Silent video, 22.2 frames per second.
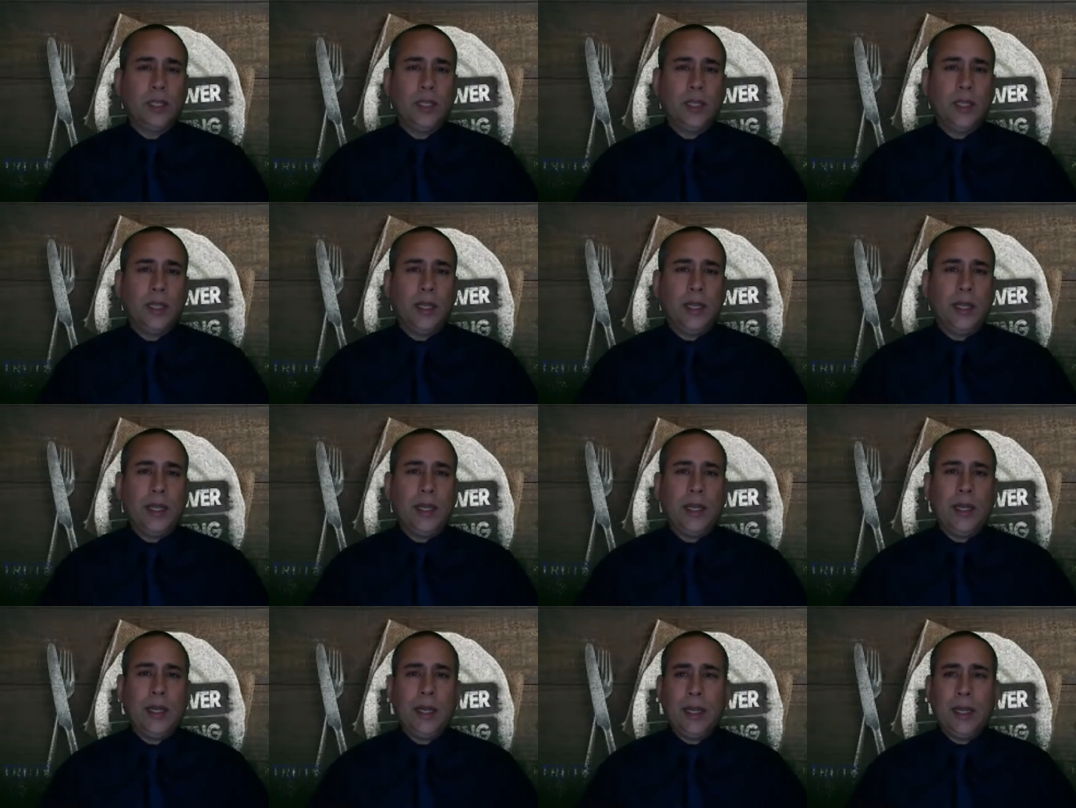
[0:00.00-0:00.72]
It,
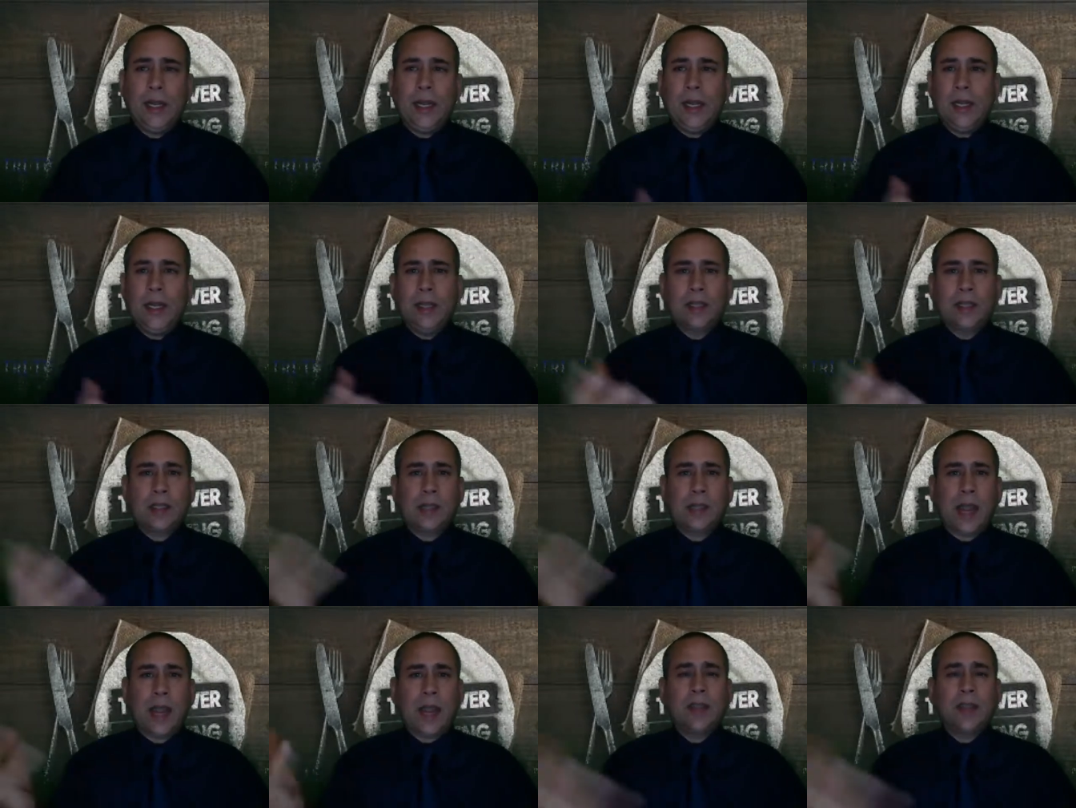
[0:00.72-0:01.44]
it, it
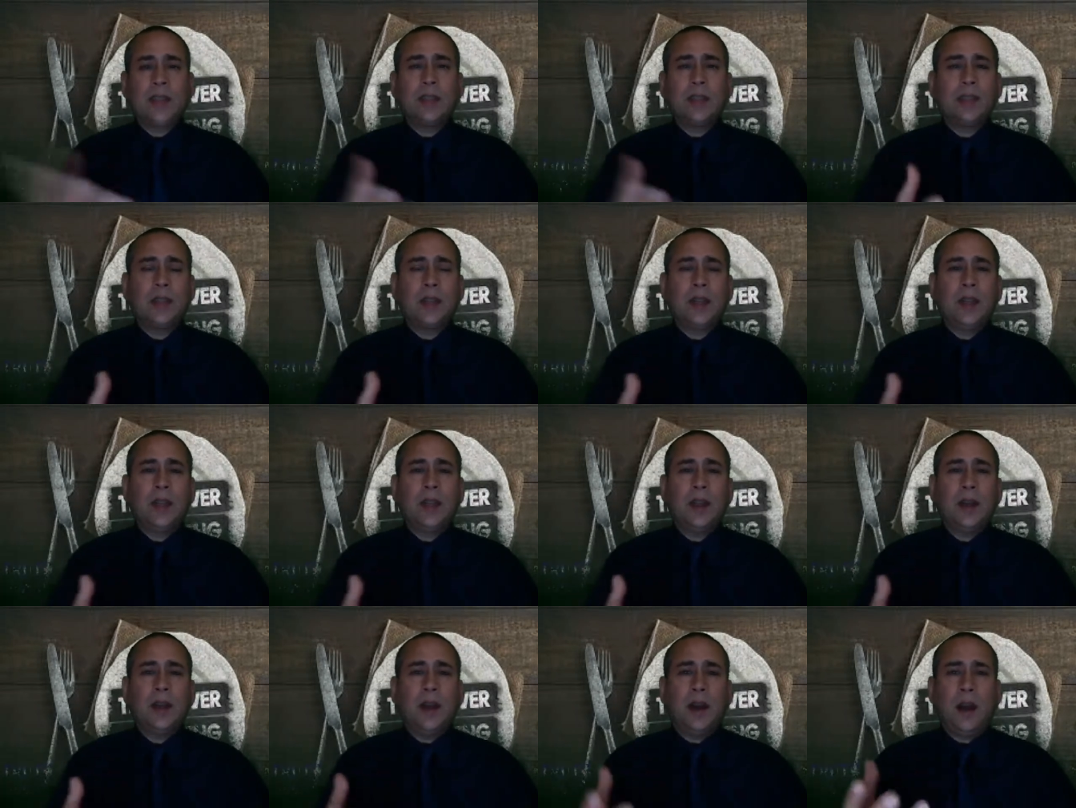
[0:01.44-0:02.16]
slices
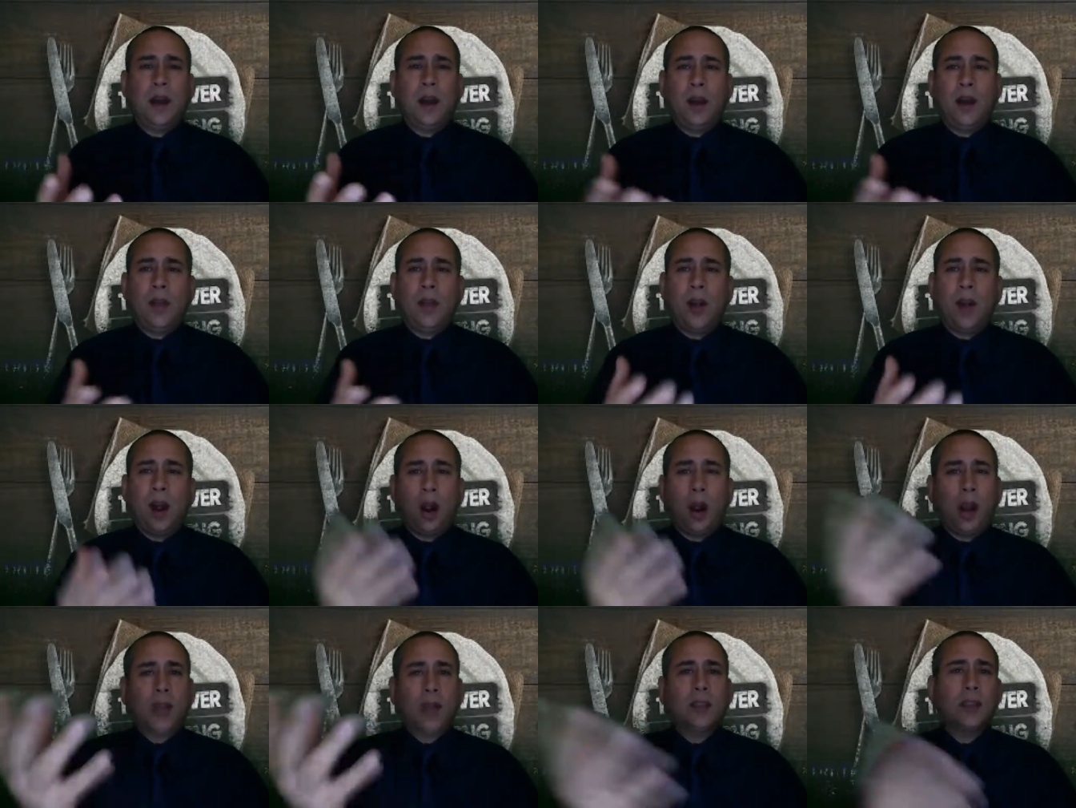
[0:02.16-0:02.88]
uh, the
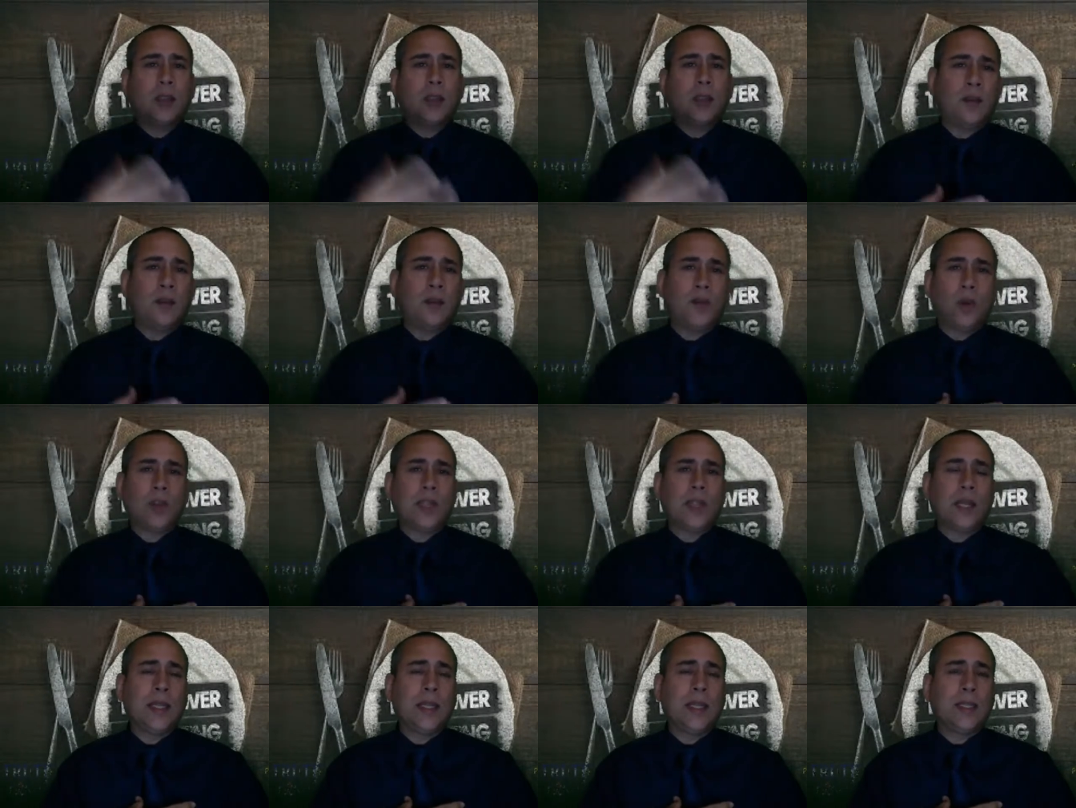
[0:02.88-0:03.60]
hearts of
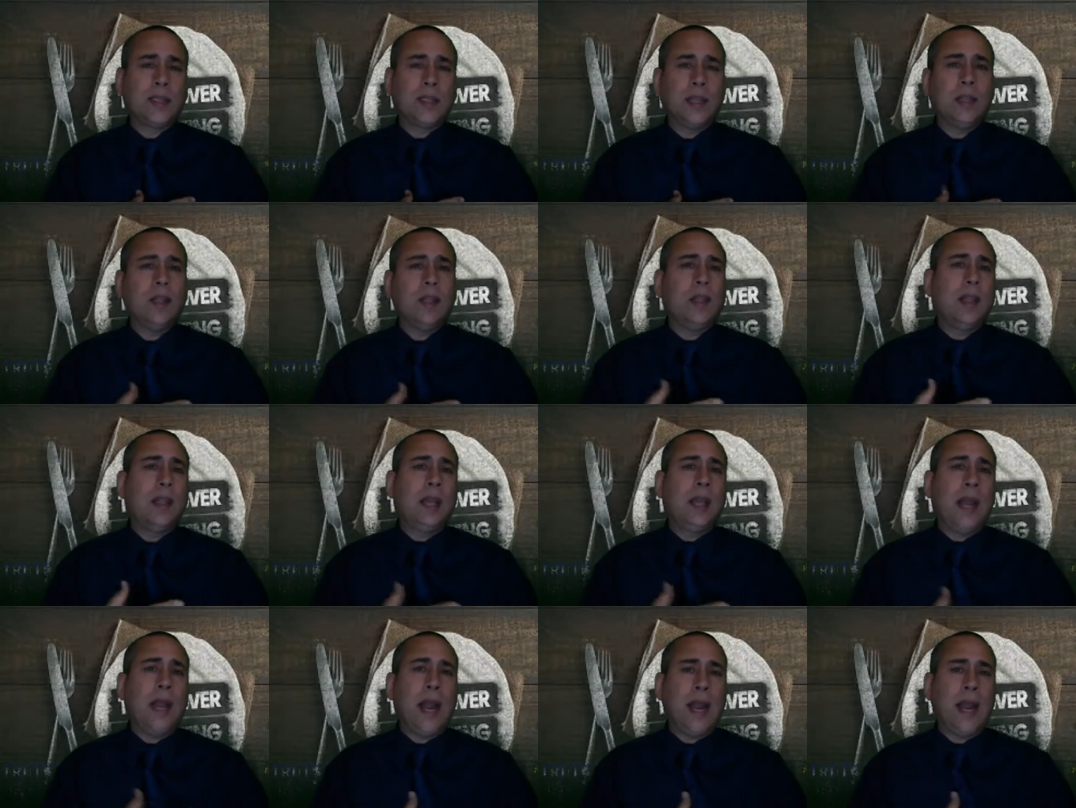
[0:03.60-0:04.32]
those that listen,
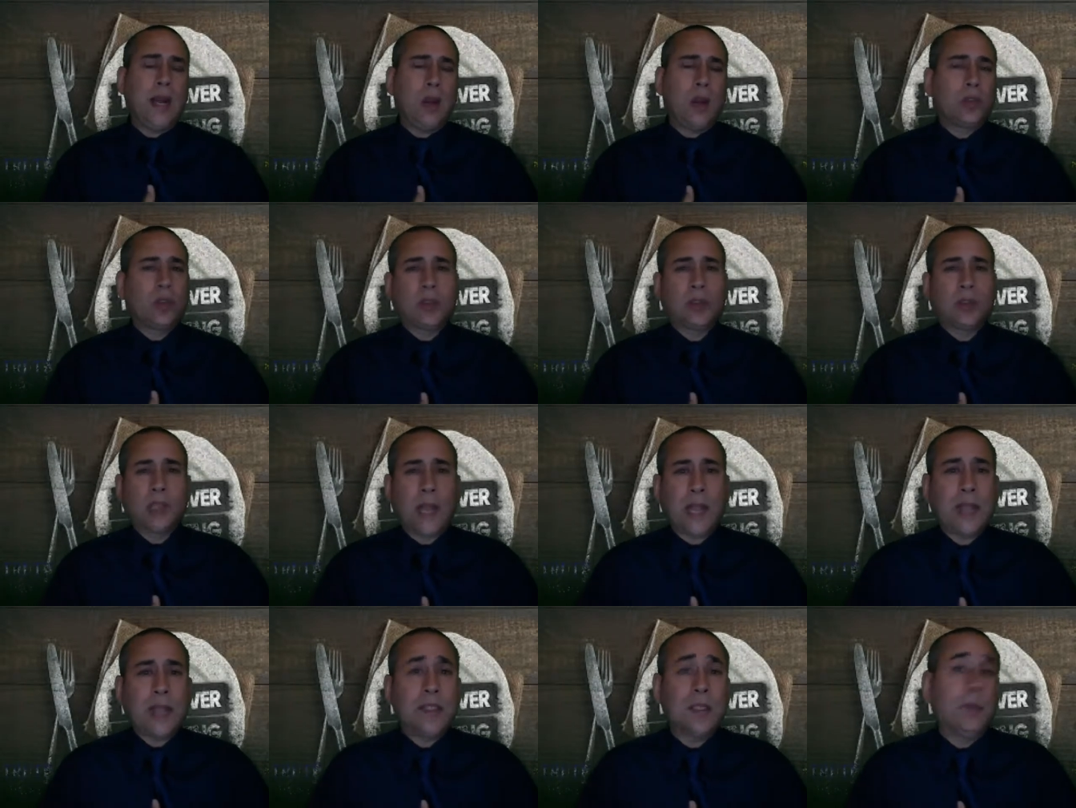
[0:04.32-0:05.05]
and it also
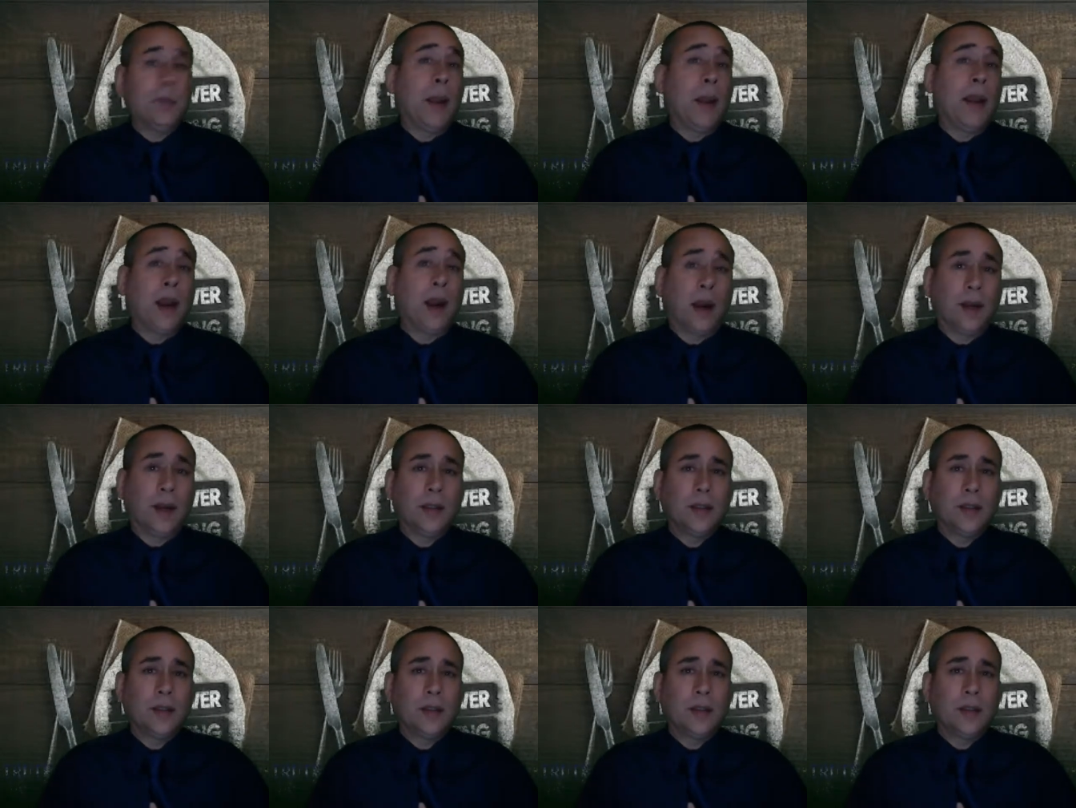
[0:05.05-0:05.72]
slices my heart.